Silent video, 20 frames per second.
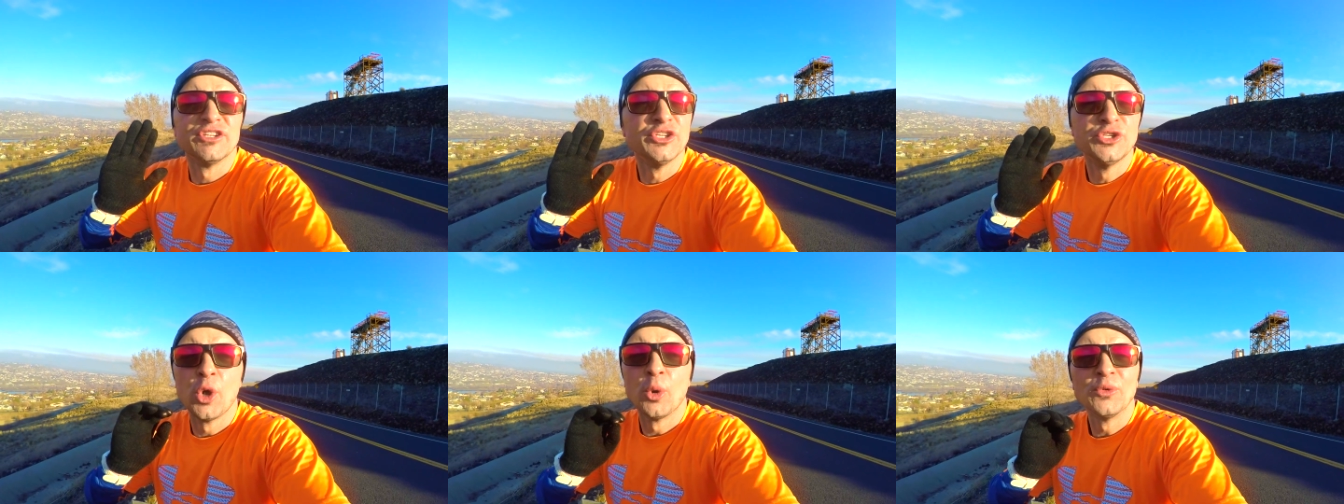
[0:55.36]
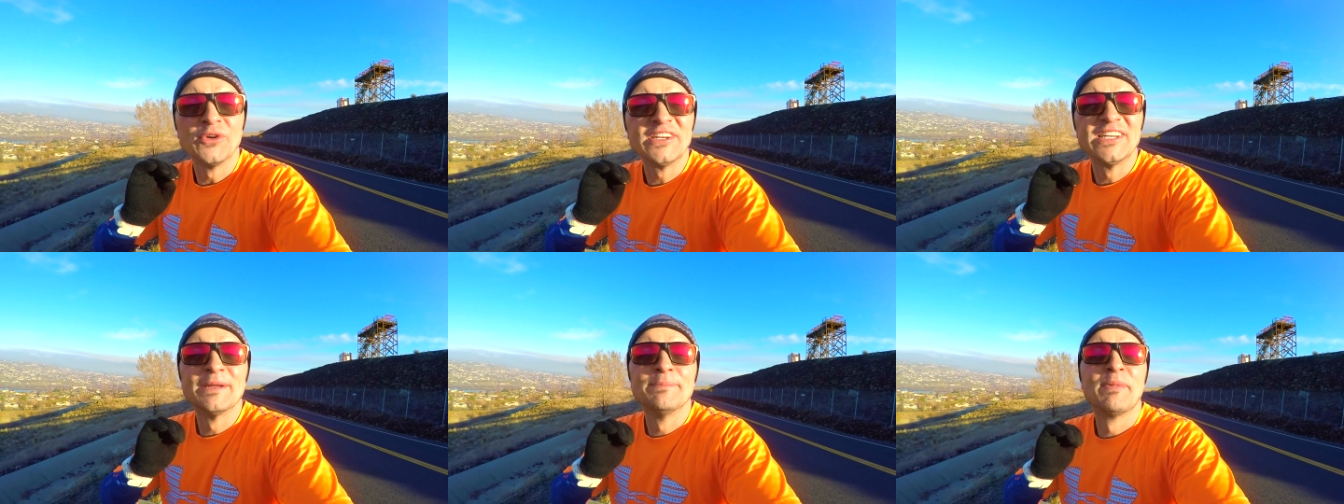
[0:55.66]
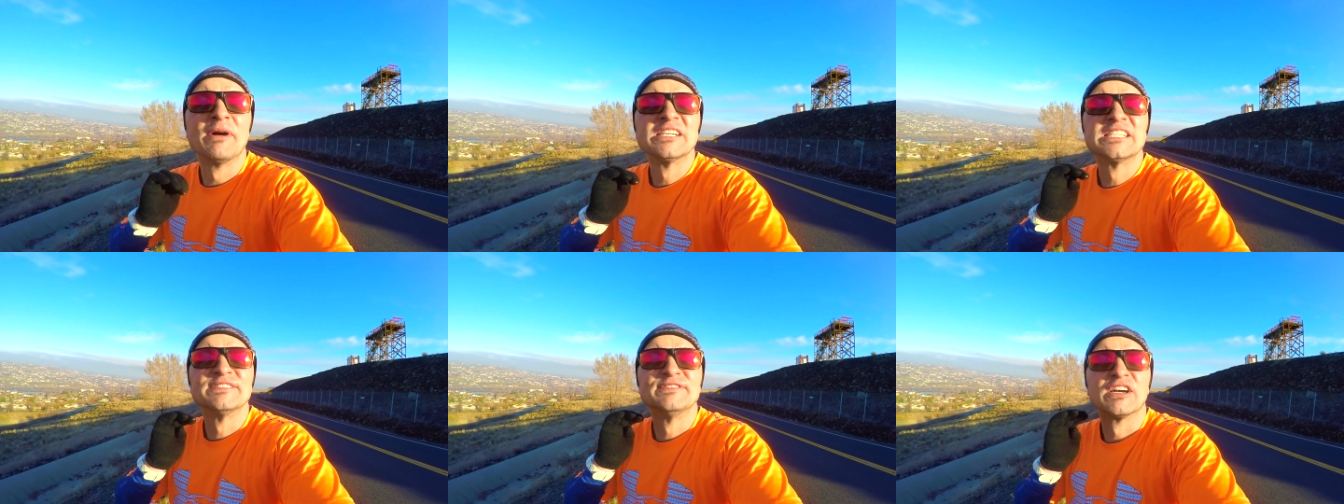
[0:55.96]
you don't need a
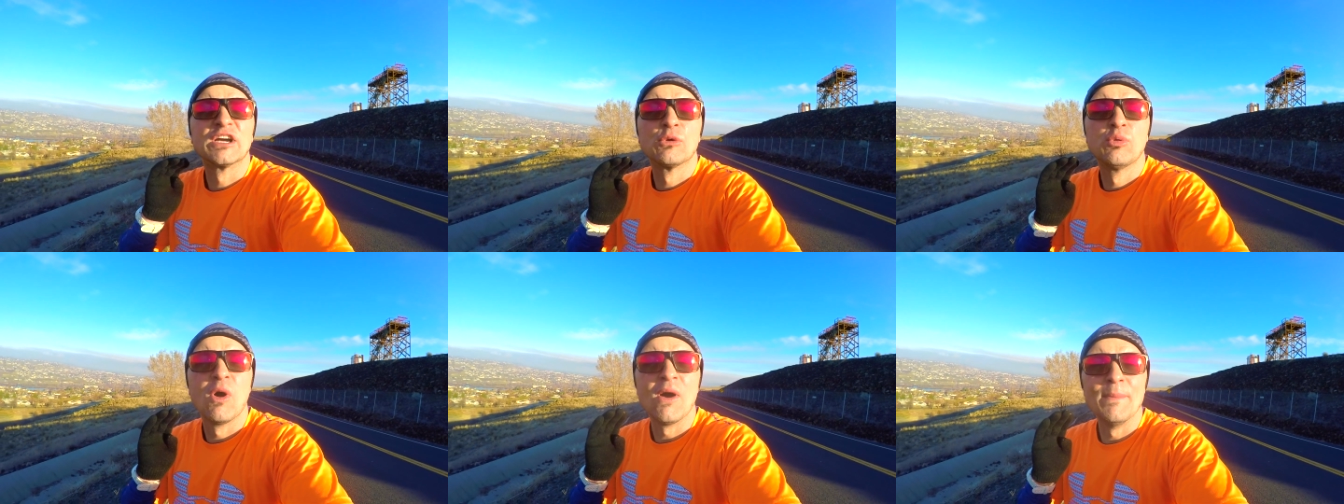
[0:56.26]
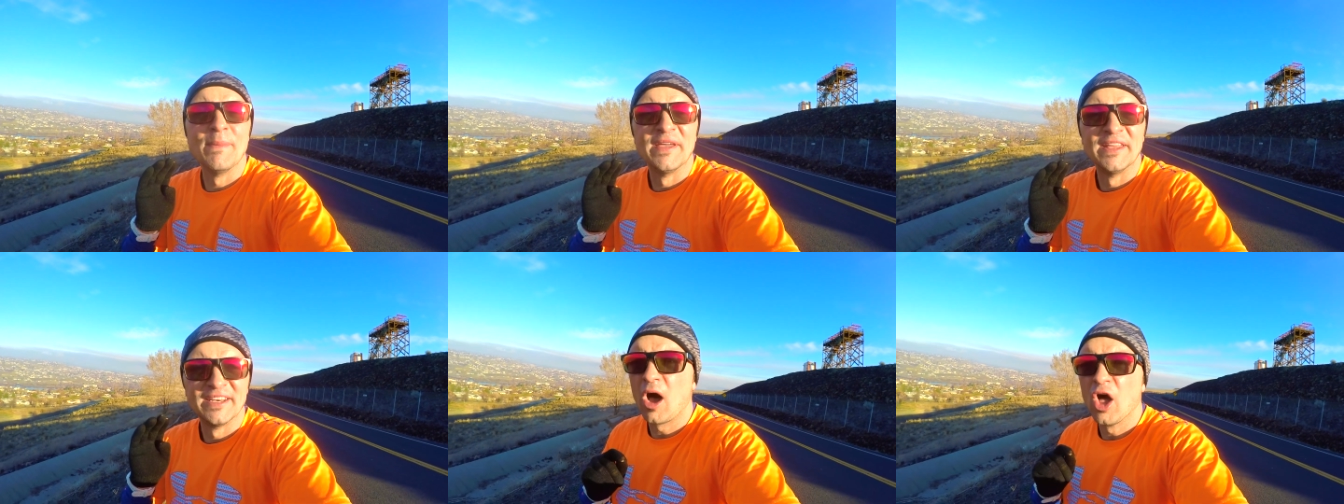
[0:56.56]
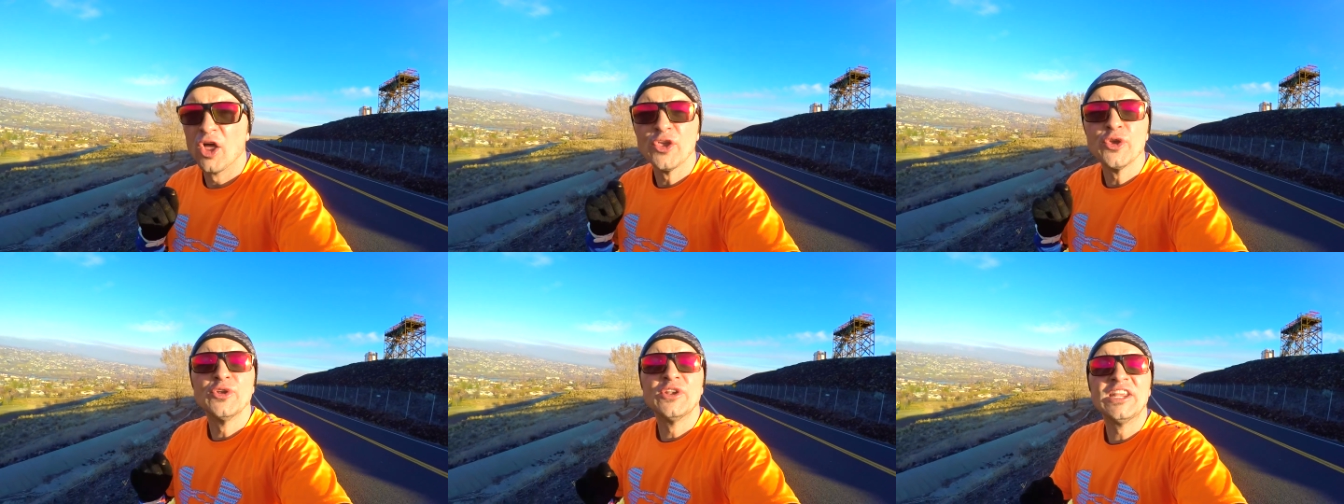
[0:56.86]
bunch of equipment.
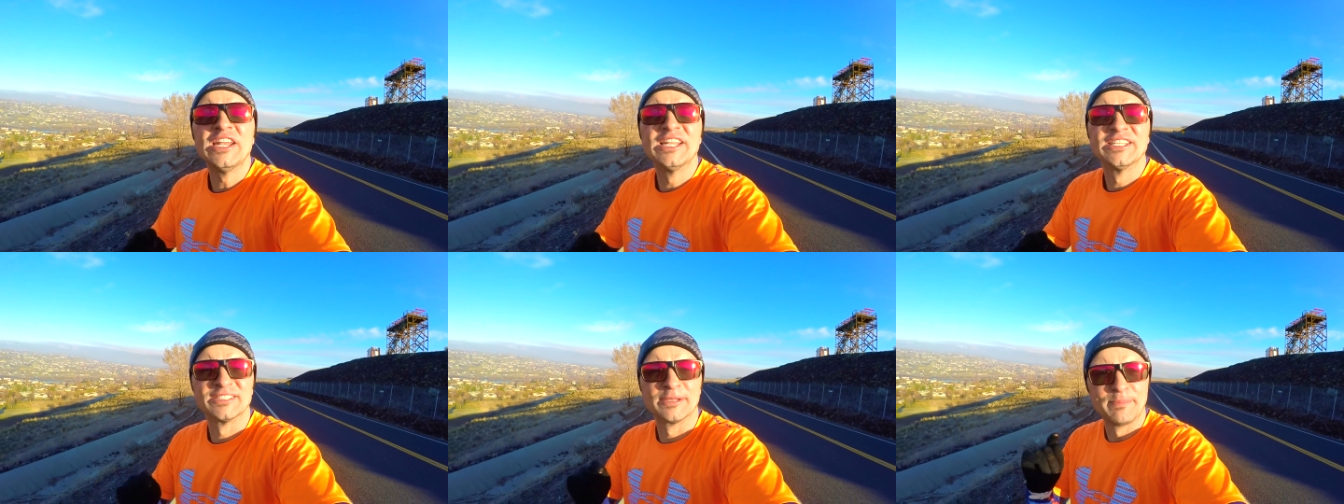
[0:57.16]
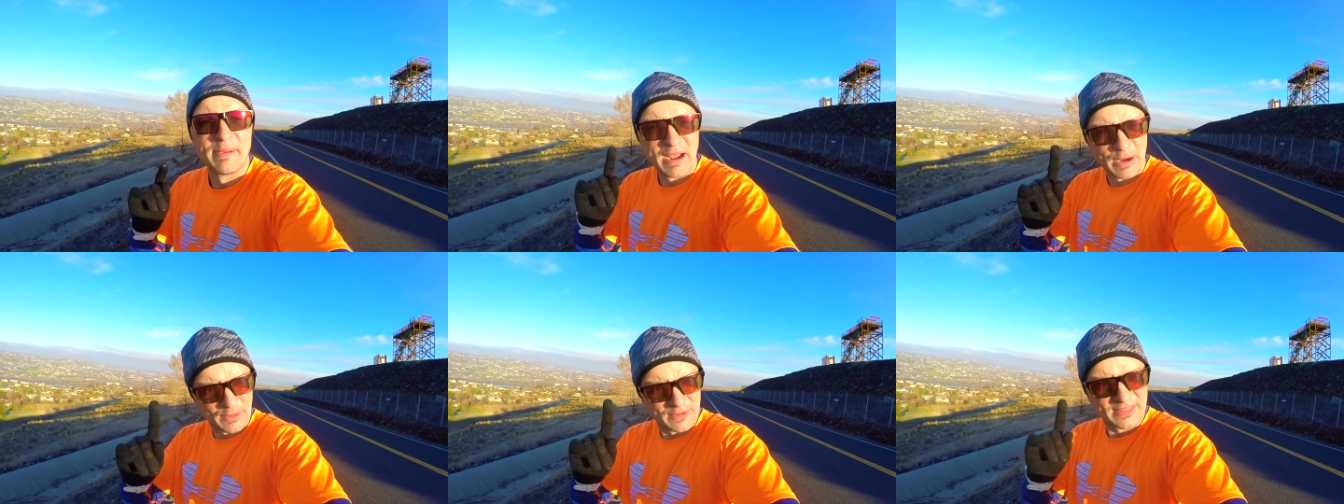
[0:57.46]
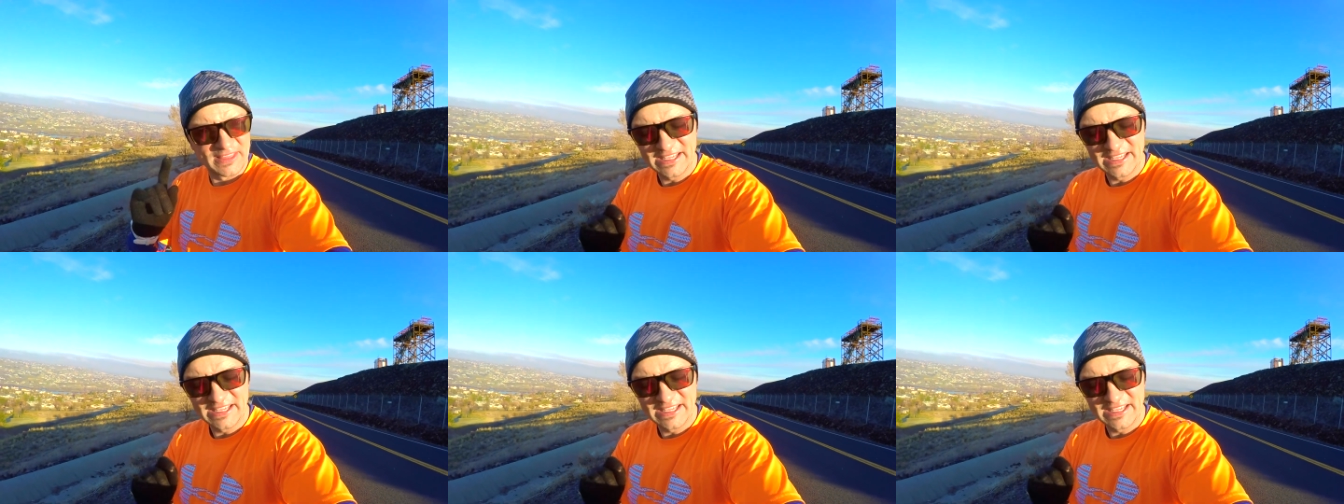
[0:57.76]
All you need is a pair of